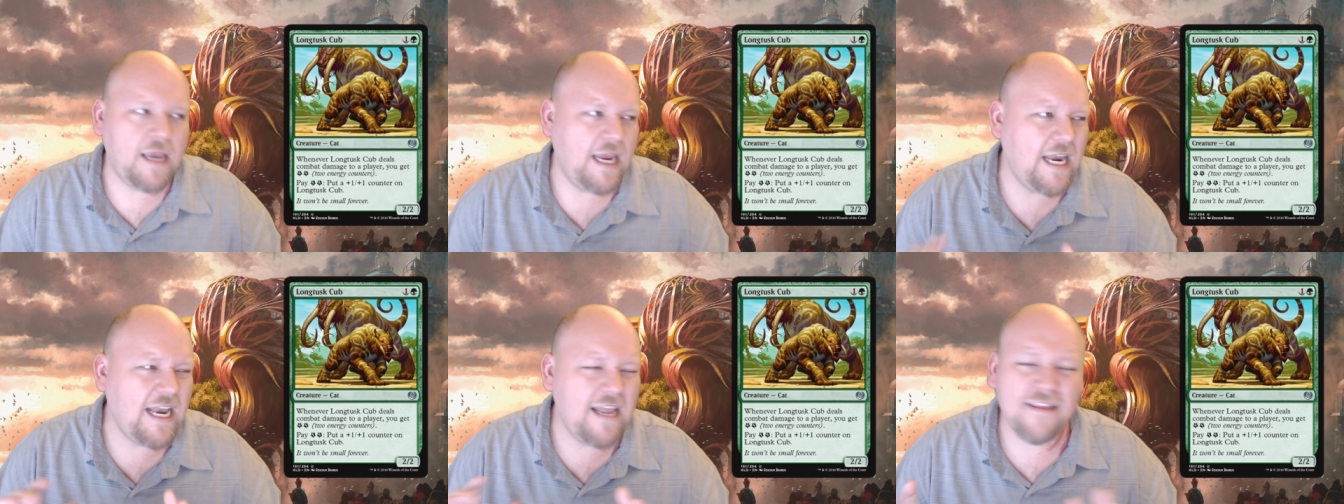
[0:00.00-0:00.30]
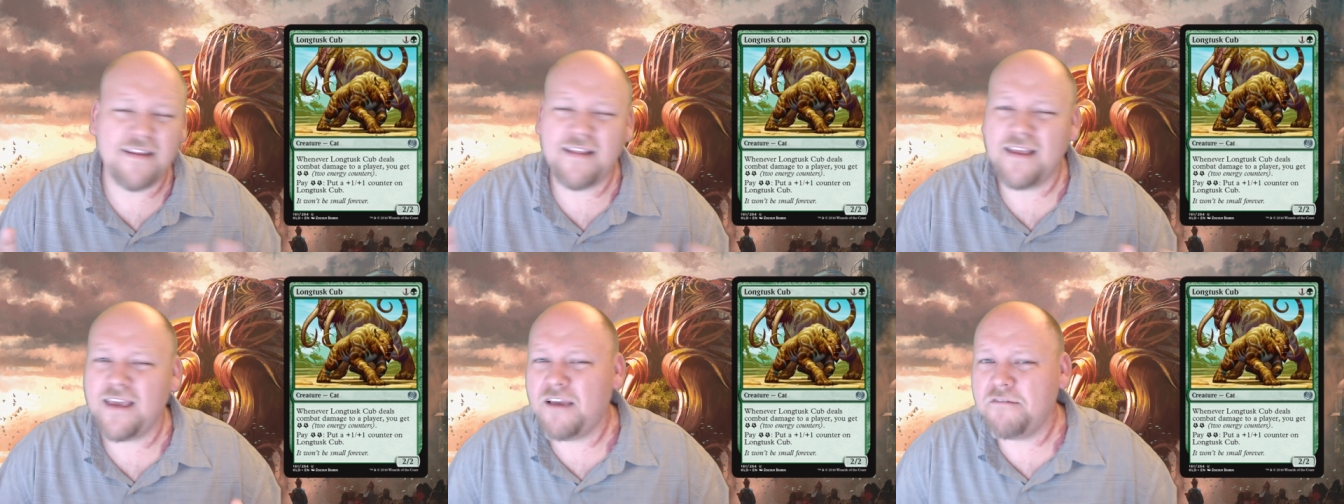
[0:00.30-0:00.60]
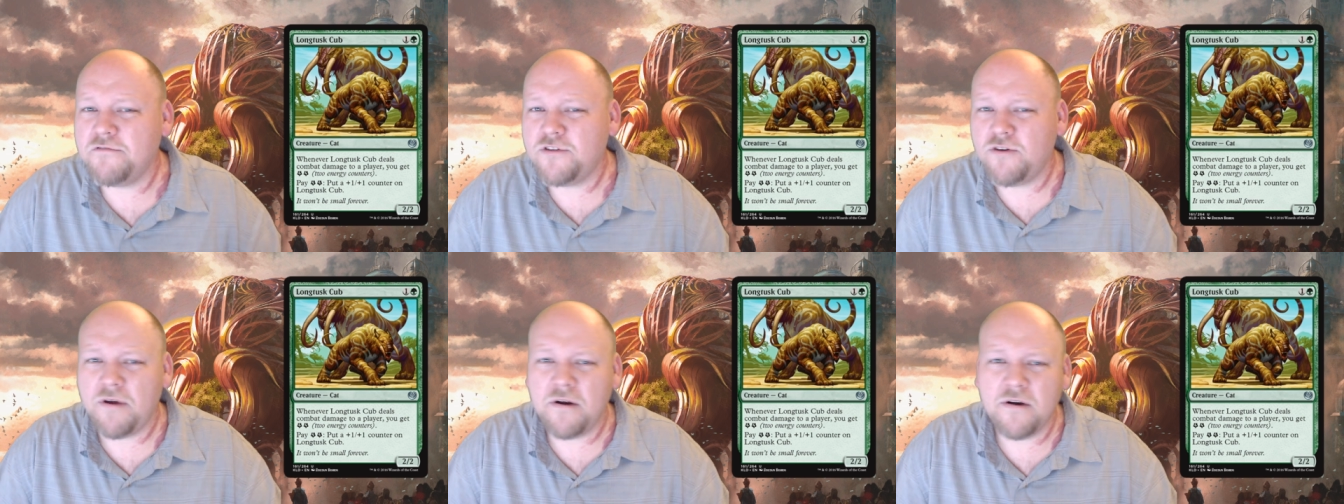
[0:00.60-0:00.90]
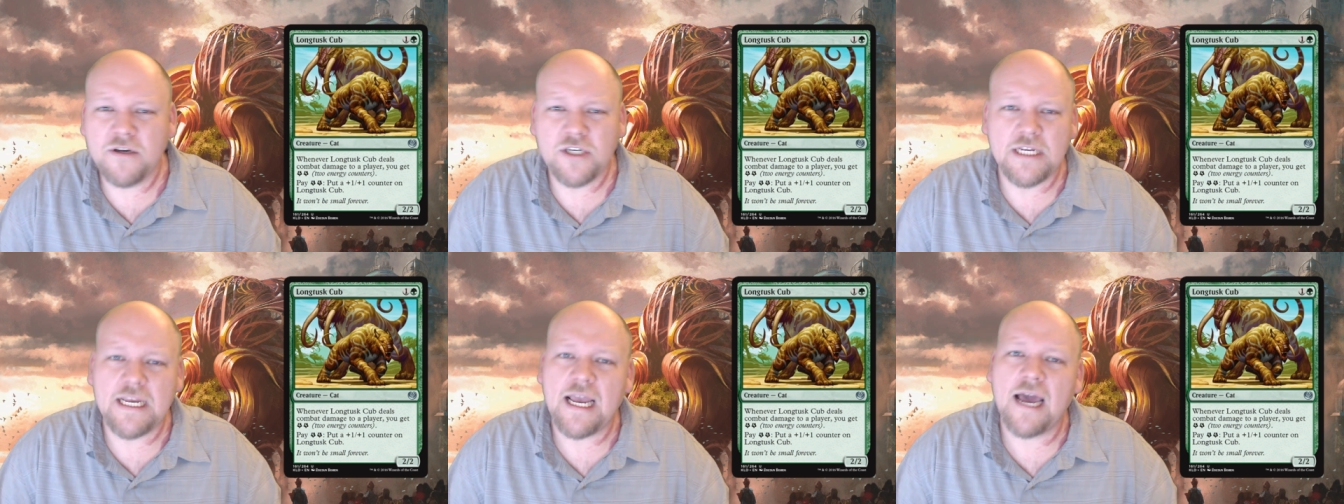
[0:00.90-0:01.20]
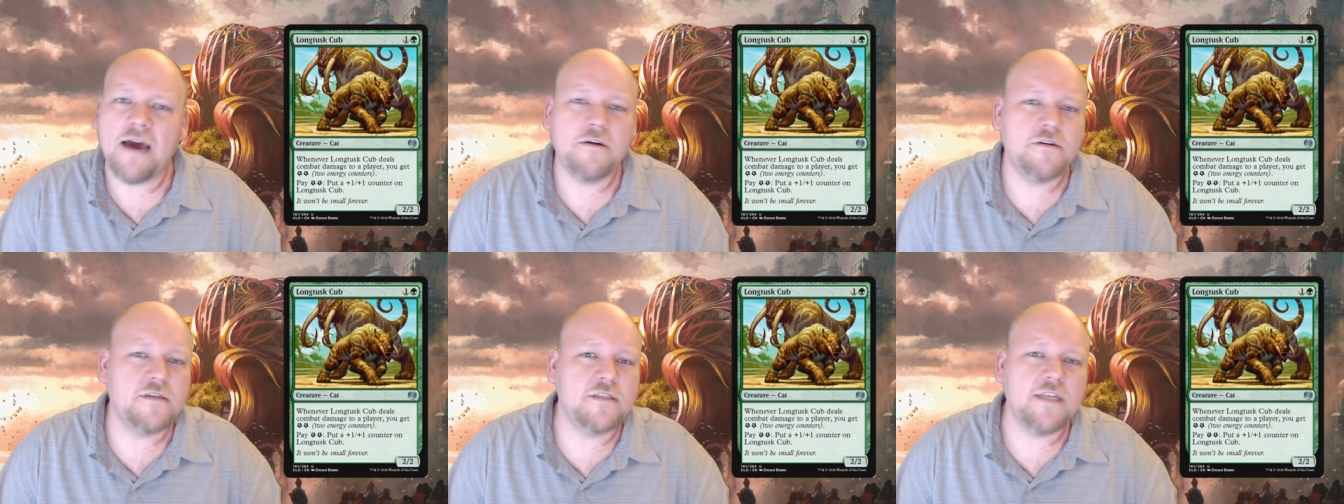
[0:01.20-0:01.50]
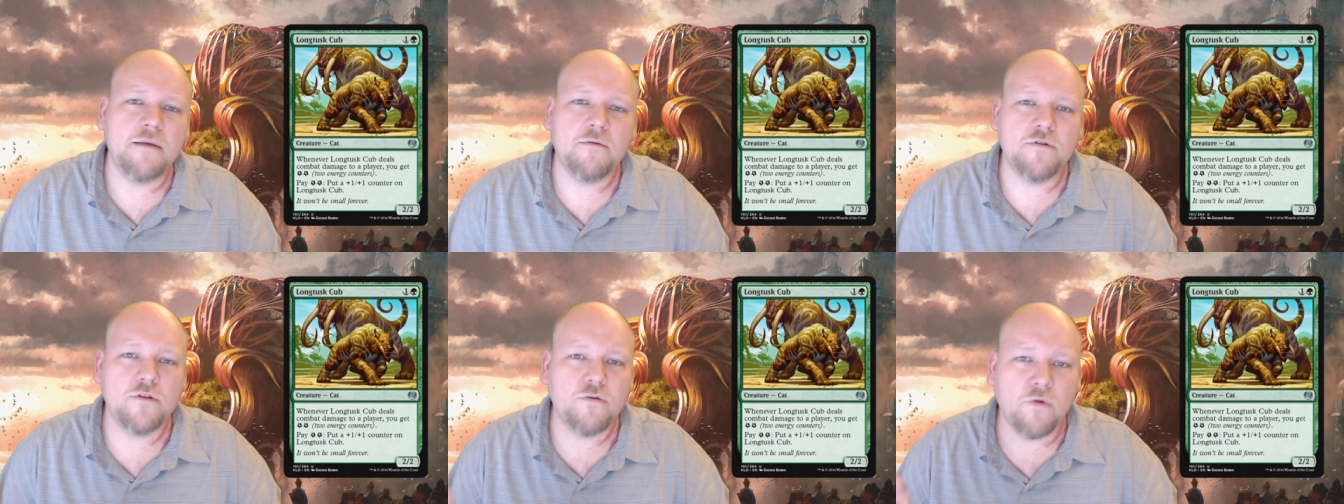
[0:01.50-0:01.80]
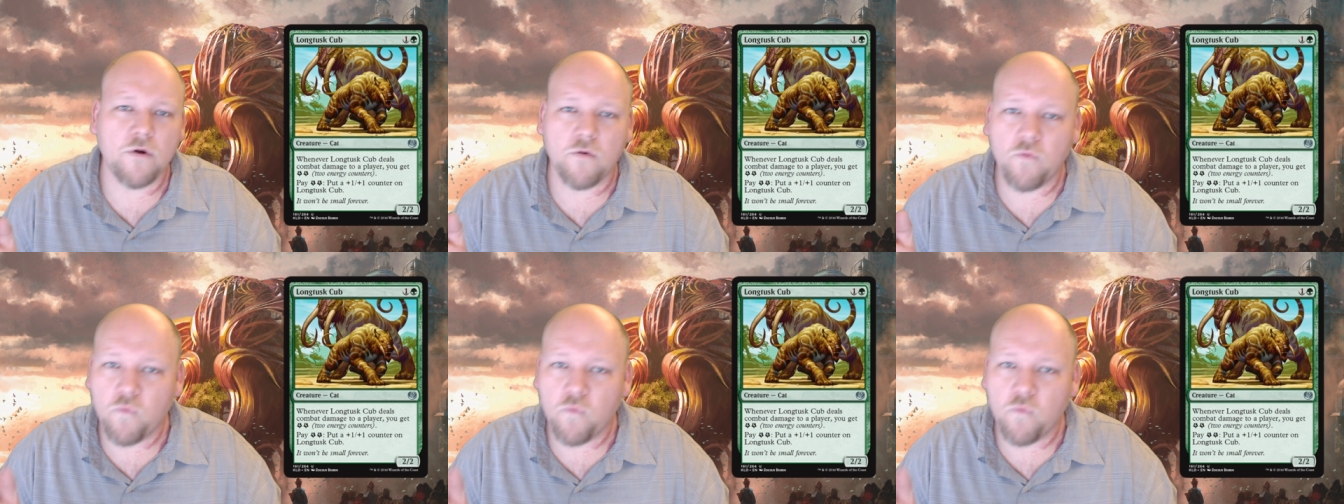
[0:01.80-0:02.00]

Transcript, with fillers: Anything that gives you energy counters is able to work